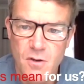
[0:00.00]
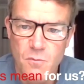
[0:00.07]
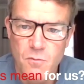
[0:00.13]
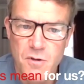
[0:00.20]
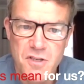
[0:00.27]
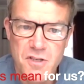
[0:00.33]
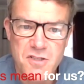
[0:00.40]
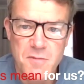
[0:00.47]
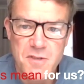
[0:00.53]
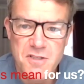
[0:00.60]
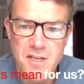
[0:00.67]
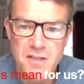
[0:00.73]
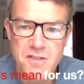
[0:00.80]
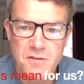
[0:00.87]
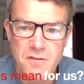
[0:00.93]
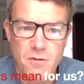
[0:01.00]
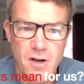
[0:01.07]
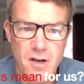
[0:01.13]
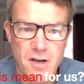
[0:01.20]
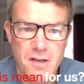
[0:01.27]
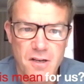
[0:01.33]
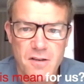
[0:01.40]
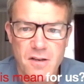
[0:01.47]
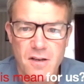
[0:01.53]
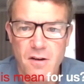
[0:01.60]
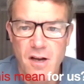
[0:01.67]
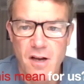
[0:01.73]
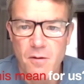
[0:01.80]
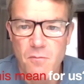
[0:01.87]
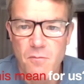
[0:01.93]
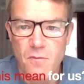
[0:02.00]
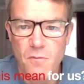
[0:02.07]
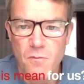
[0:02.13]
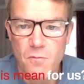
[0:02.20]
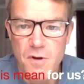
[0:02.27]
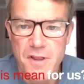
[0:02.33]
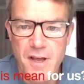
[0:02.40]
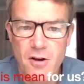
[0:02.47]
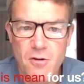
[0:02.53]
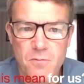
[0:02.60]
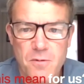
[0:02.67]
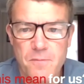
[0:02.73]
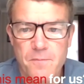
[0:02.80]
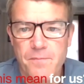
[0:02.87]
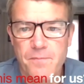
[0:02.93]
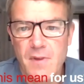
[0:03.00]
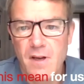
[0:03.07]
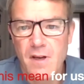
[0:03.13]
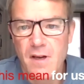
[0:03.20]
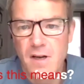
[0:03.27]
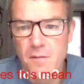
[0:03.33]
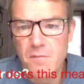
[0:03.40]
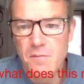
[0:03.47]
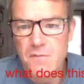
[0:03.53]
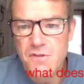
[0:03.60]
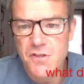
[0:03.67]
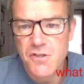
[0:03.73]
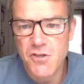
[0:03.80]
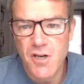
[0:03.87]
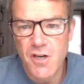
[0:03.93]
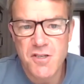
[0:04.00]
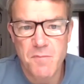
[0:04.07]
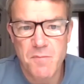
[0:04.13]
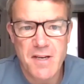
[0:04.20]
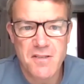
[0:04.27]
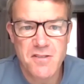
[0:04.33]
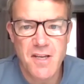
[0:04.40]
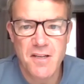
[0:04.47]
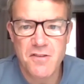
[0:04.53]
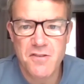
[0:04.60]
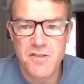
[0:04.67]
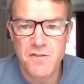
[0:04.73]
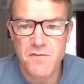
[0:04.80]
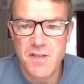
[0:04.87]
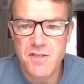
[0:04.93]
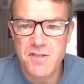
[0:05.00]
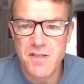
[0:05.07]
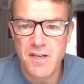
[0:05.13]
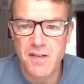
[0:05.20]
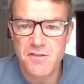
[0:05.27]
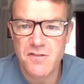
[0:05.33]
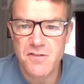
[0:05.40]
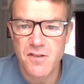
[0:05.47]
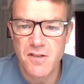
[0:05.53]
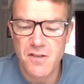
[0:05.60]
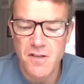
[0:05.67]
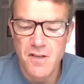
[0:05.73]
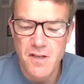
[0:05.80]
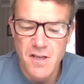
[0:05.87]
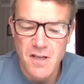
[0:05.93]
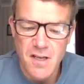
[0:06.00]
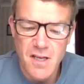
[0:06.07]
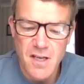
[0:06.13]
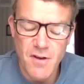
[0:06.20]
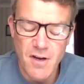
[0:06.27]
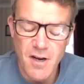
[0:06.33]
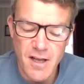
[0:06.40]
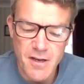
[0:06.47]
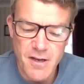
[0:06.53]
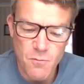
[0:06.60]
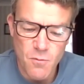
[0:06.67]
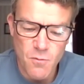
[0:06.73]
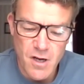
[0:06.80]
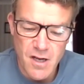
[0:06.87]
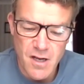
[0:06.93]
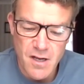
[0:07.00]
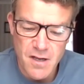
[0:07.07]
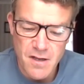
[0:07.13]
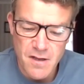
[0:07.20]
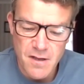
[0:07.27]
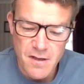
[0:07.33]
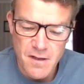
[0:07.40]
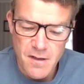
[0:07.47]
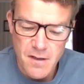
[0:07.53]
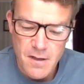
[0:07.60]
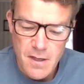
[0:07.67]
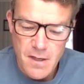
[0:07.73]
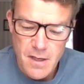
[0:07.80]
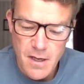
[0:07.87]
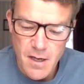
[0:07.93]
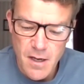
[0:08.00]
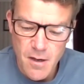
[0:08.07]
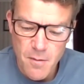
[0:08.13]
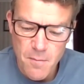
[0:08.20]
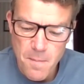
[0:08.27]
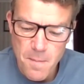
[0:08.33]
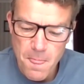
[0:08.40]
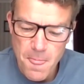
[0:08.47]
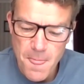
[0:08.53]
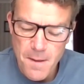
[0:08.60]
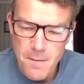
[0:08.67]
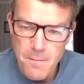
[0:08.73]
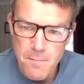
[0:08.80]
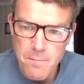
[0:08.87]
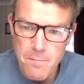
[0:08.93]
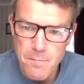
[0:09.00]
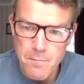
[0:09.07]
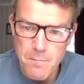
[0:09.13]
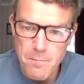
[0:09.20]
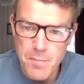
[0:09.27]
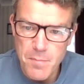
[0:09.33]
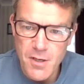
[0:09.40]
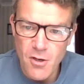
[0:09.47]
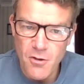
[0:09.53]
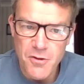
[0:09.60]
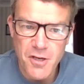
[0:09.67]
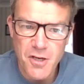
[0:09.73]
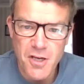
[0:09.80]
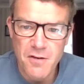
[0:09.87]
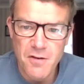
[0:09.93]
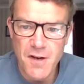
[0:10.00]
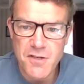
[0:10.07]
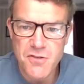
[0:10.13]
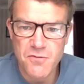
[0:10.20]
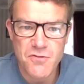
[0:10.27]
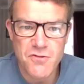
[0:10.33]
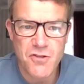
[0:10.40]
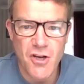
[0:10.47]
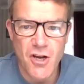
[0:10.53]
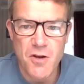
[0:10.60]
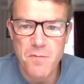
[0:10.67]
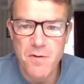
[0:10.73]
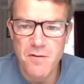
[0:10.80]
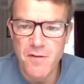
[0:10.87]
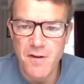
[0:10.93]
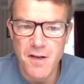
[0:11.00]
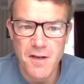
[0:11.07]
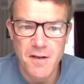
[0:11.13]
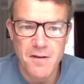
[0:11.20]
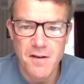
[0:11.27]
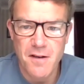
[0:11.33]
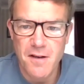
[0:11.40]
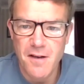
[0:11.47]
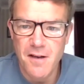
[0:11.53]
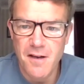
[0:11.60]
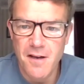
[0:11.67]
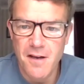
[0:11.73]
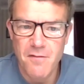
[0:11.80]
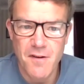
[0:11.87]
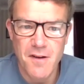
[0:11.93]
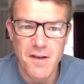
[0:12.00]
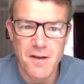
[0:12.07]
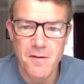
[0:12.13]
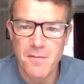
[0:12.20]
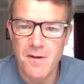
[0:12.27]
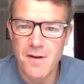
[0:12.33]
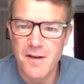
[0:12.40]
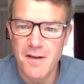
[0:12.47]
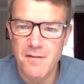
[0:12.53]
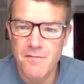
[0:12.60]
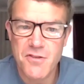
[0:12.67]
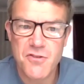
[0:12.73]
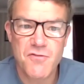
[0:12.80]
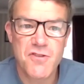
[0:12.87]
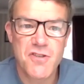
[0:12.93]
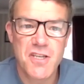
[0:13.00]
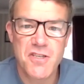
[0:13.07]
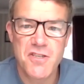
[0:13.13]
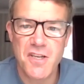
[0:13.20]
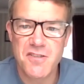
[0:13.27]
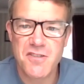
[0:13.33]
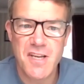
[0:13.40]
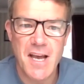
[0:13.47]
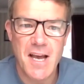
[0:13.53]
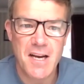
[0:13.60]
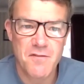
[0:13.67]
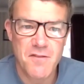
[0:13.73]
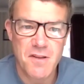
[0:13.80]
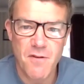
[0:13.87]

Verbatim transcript: we did some intensive work um, with help um, to try to make sense of these things that if you like, were um, beyond the conventional scope of a of a of a strategic scan of the